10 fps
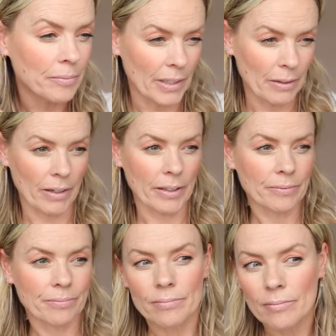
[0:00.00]
Anyway,
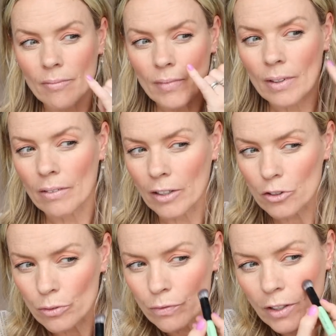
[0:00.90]

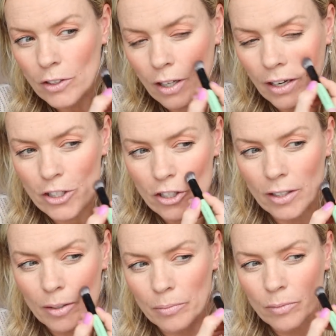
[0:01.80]
if I could
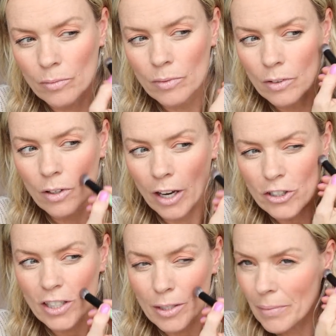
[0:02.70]
hijack them
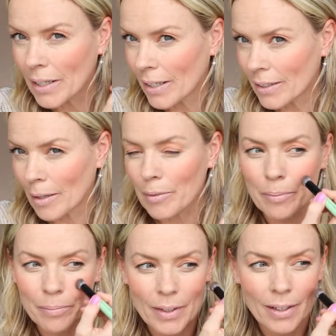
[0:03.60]
and kidnap
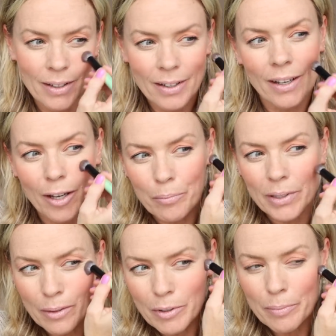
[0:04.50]
them and
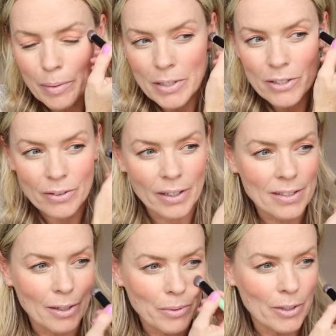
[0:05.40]
bring them with me in my
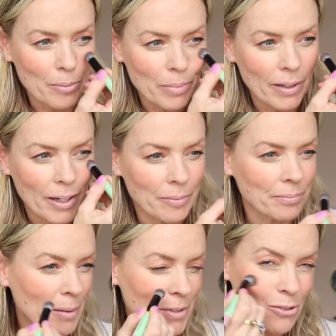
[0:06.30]
suitcase, I would. But
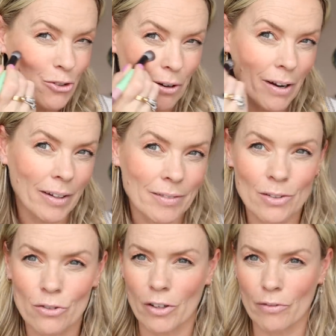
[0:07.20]
I'm still trying.
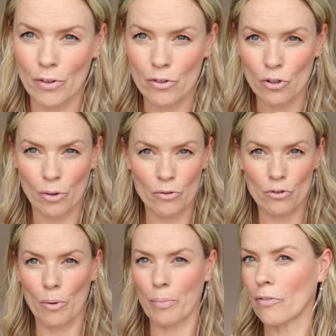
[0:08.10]
Still trying to
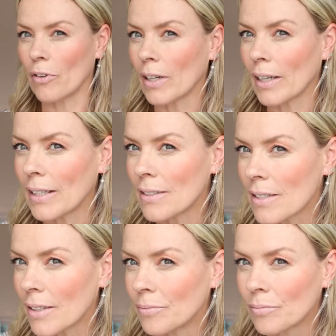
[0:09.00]
drop a few little
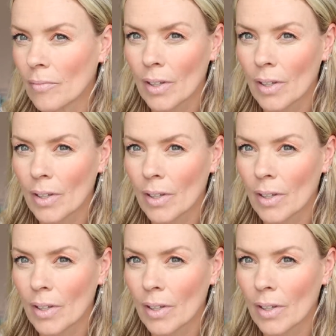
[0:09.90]
hints in.